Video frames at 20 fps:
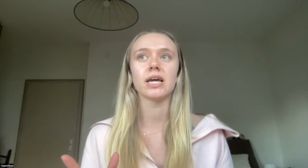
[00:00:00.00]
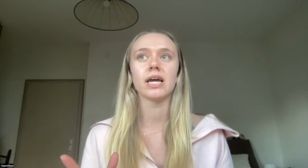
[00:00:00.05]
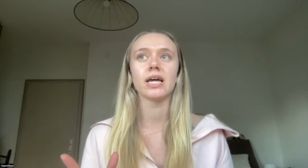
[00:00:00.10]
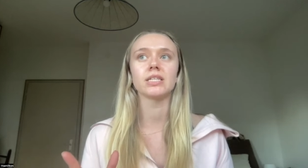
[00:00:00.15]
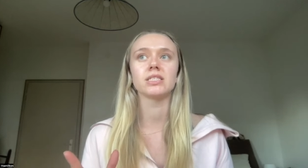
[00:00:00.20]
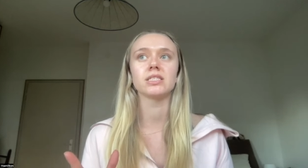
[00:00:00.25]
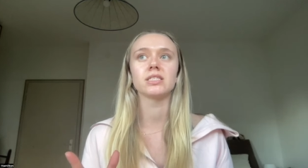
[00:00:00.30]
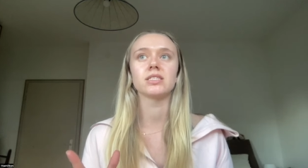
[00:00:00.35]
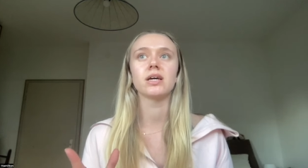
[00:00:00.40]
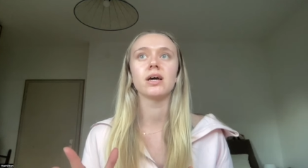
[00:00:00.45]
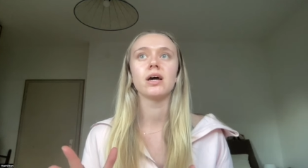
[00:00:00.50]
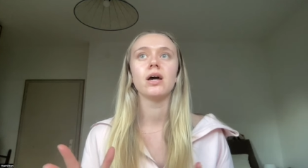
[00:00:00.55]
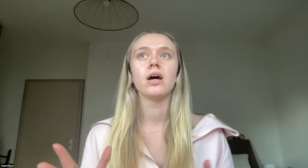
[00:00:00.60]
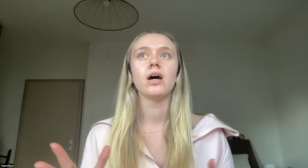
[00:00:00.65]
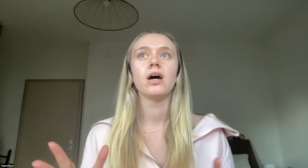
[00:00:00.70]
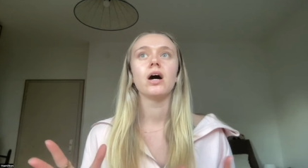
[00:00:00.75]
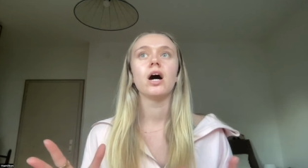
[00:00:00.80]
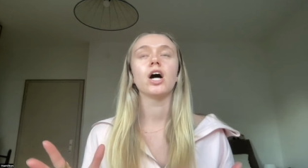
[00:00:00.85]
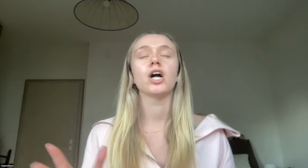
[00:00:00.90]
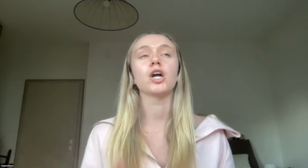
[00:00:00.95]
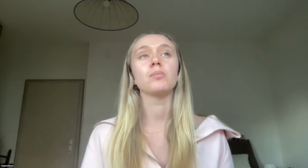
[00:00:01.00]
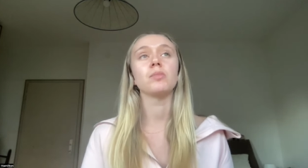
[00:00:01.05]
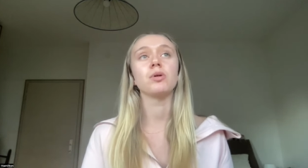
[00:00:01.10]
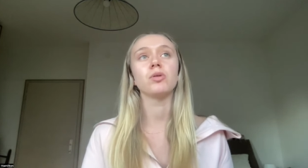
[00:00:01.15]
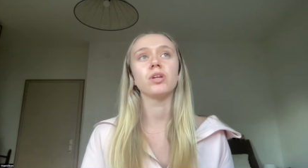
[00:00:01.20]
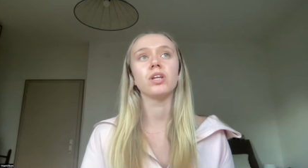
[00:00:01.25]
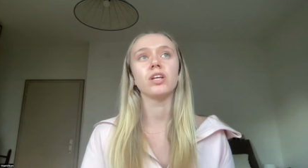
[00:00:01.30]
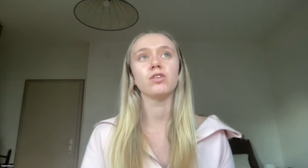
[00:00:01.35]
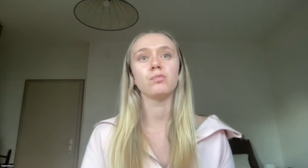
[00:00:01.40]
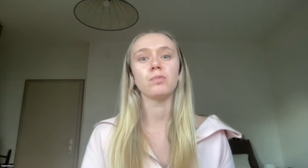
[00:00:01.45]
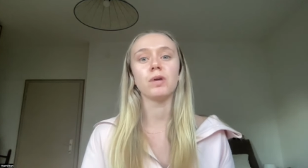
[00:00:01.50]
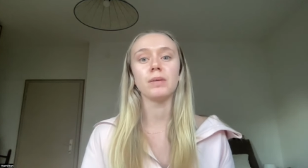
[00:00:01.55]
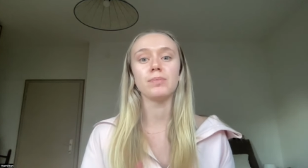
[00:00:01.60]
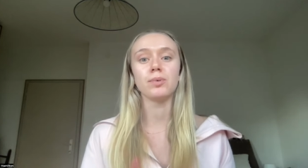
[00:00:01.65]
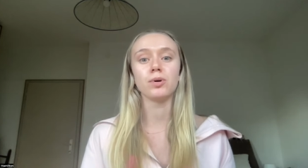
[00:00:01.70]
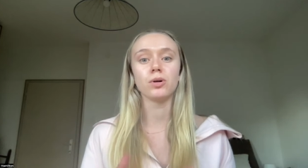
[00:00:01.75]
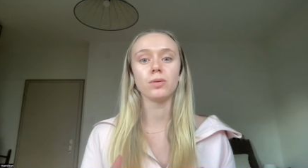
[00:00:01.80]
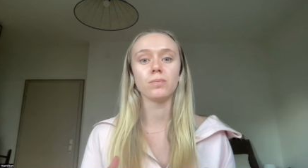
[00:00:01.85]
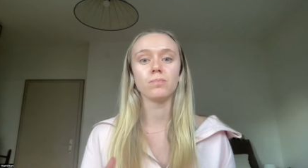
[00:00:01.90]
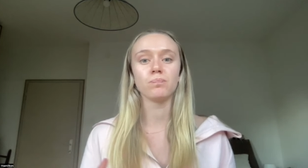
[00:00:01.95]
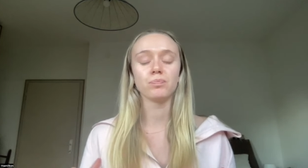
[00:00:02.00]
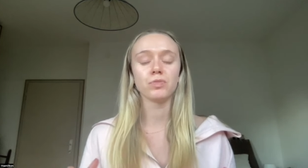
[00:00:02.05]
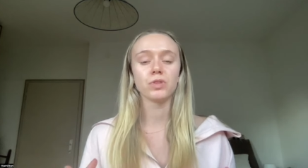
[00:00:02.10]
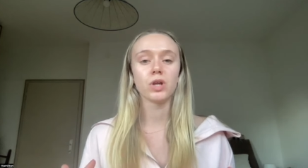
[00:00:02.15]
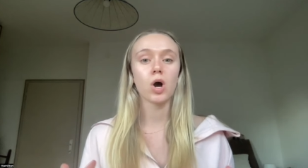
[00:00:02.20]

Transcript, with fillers: it's a community of people